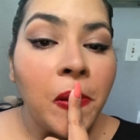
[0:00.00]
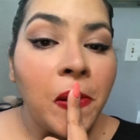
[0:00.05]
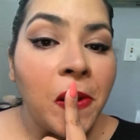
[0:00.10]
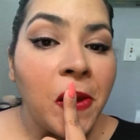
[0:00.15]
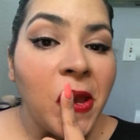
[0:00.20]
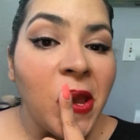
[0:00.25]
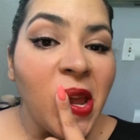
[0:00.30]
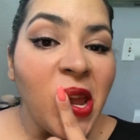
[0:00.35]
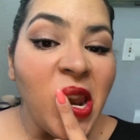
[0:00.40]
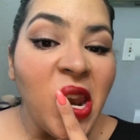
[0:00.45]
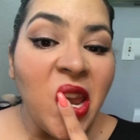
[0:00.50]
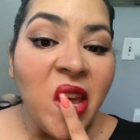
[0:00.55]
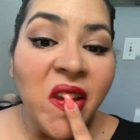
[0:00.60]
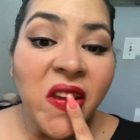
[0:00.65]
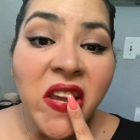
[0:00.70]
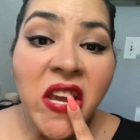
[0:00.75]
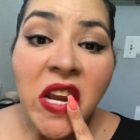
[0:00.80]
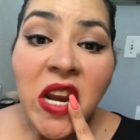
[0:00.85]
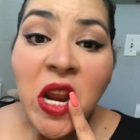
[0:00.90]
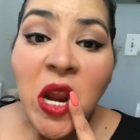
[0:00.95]
And if
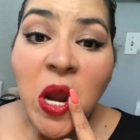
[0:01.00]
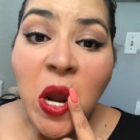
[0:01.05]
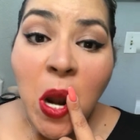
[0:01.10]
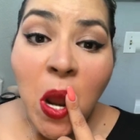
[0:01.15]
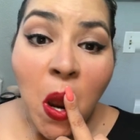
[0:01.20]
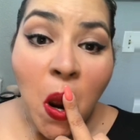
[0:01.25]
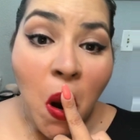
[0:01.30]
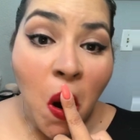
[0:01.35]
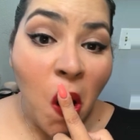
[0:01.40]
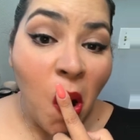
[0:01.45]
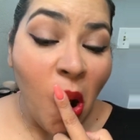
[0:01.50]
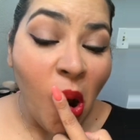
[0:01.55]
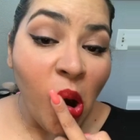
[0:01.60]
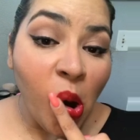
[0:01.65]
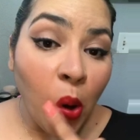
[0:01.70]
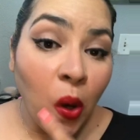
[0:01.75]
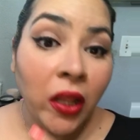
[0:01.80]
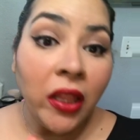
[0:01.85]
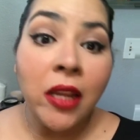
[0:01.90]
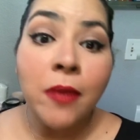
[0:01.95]
you didn't know
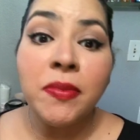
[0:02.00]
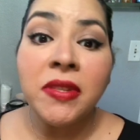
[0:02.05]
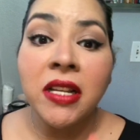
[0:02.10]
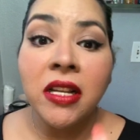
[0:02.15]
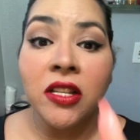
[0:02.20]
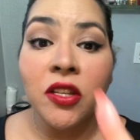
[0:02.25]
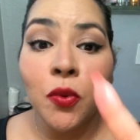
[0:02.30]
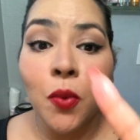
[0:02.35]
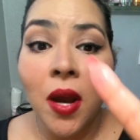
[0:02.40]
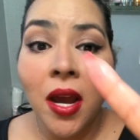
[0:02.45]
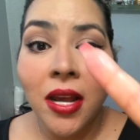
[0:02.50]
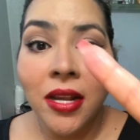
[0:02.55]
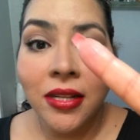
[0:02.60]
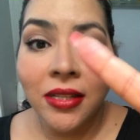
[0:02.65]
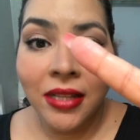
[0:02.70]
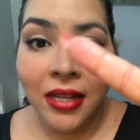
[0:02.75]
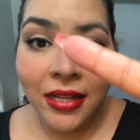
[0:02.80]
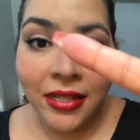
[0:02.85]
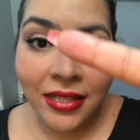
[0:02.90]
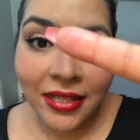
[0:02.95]
what Lip Scent
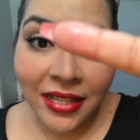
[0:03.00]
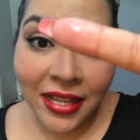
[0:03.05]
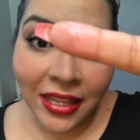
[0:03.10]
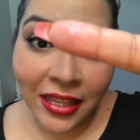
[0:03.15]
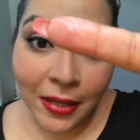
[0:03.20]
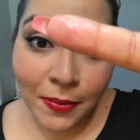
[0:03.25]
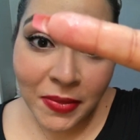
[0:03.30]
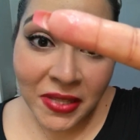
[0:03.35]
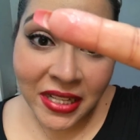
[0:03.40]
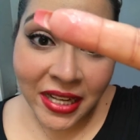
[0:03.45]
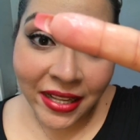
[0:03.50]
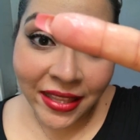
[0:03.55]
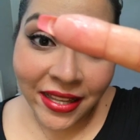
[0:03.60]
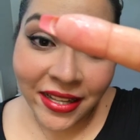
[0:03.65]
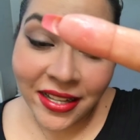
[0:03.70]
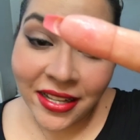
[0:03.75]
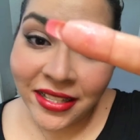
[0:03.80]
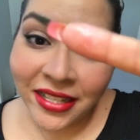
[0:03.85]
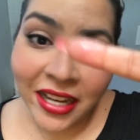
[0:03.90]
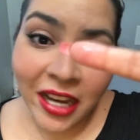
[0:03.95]
was, it's the lipstick
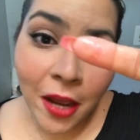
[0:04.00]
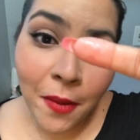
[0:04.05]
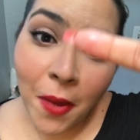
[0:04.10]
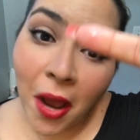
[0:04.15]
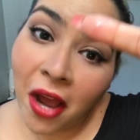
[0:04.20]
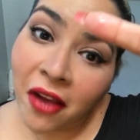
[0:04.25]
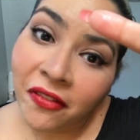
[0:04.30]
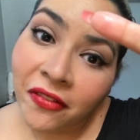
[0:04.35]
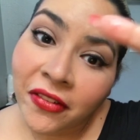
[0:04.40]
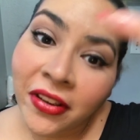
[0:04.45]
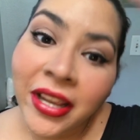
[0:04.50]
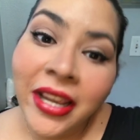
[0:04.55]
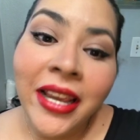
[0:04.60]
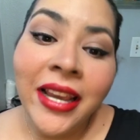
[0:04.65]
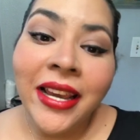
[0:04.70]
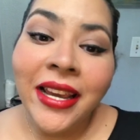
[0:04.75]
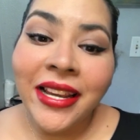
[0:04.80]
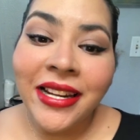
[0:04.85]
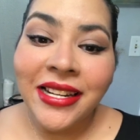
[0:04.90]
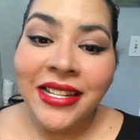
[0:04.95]
that doesn't come off.
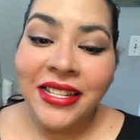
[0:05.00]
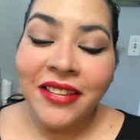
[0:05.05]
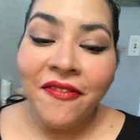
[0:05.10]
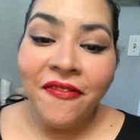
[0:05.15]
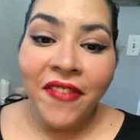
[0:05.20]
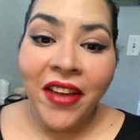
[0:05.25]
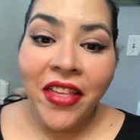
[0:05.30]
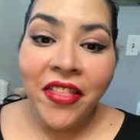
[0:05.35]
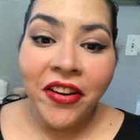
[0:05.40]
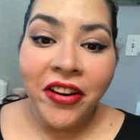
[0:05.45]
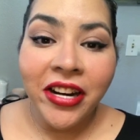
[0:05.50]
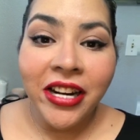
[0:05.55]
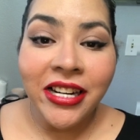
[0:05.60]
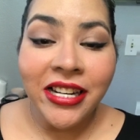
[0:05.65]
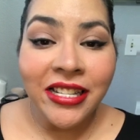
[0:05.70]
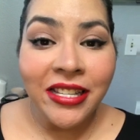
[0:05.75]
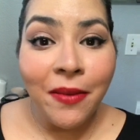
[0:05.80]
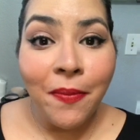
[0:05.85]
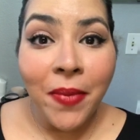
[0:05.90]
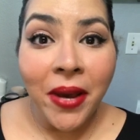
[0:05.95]
It doesn't feather and it
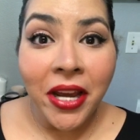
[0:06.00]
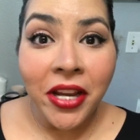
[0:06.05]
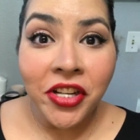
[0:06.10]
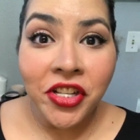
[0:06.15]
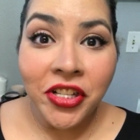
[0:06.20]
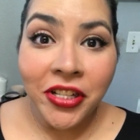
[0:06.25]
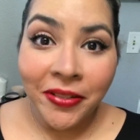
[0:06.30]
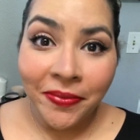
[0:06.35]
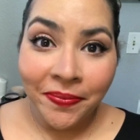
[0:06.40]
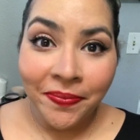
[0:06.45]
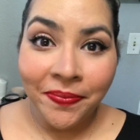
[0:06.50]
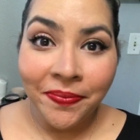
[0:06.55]
doesn't budge.